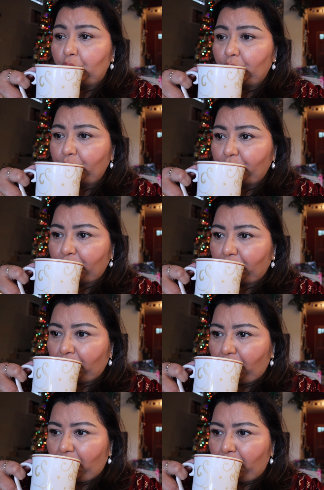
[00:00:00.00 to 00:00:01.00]

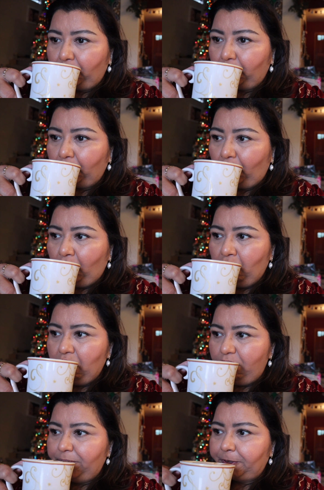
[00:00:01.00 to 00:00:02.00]

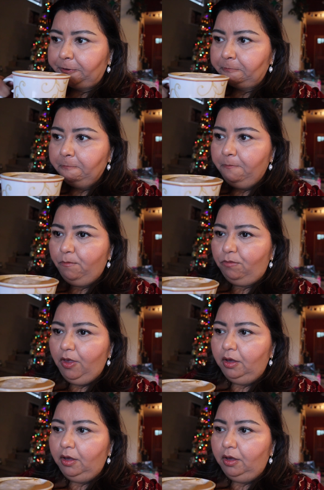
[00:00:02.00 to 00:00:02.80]
No one is speaking in this clip.